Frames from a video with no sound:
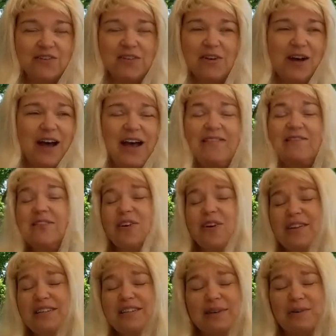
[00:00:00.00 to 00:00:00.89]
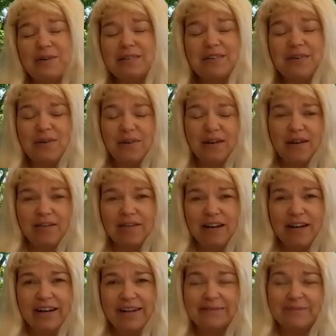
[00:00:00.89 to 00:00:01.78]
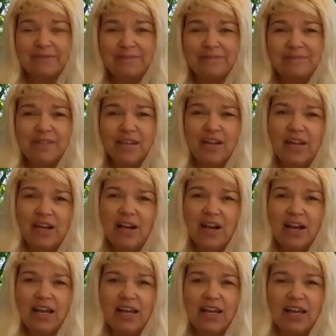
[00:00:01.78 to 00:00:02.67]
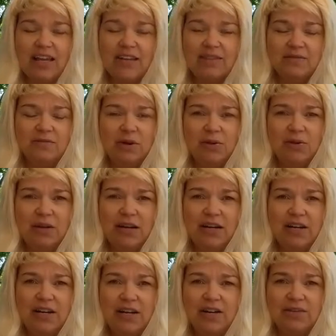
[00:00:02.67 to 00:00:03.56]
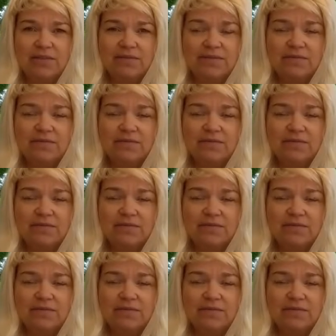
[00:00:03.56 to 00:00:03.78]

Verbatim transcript: so I have no idea what's going on right now. All right, kid, what do we need to do?